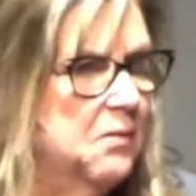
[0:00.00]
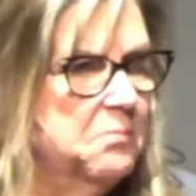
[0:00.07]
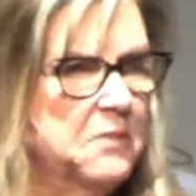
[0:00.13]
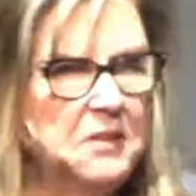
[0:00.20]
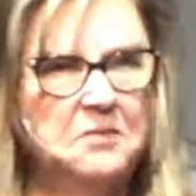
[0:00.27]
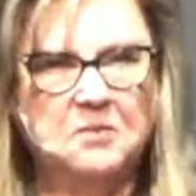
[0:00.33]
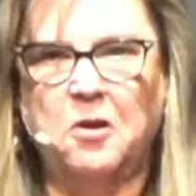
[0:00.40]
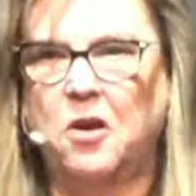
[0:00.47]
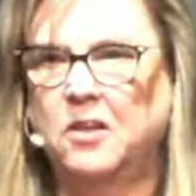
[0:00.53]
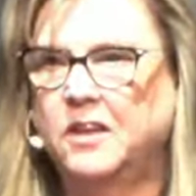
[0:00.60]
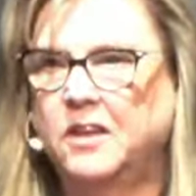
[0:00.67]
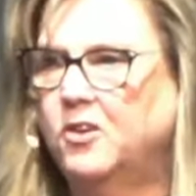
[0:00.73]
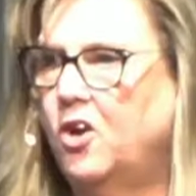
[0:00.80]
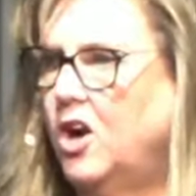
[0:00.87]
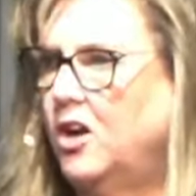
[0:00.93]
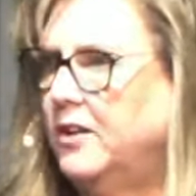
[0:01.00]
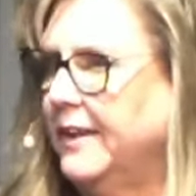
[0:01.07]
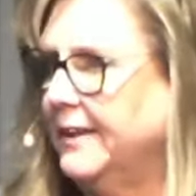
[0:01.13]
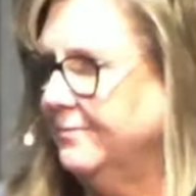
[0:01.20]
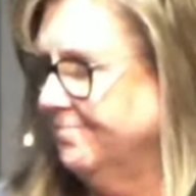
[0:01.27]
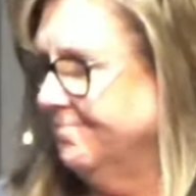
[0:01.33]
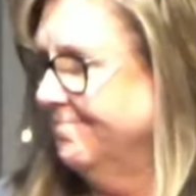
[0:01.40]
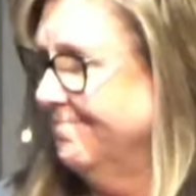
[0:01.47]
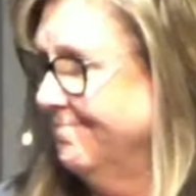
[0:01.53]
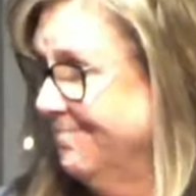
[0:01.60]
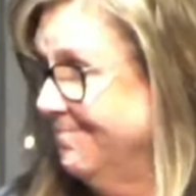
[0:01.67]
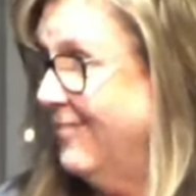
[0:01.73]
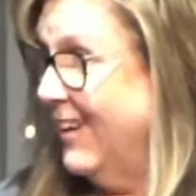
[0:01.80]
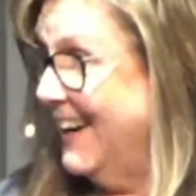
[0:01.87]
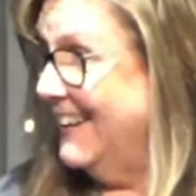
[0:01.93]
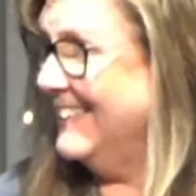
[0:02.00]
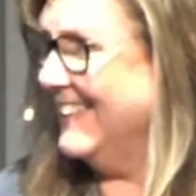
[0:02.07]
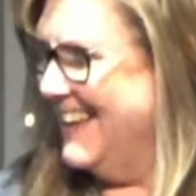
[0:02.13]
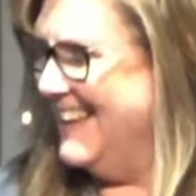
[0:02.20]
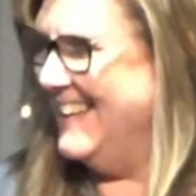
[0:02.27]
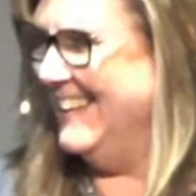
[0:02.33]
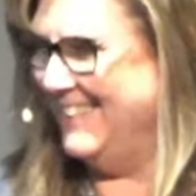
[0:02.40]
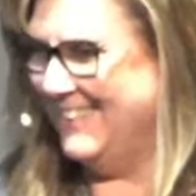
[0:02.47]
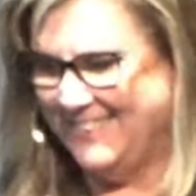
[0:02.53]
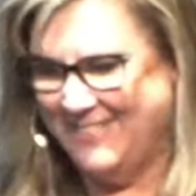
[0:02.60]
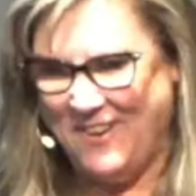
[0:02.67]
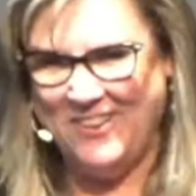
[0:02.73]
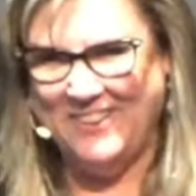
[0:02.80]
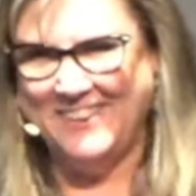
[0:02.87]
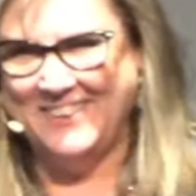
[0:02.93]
let's call it gardening, right? Call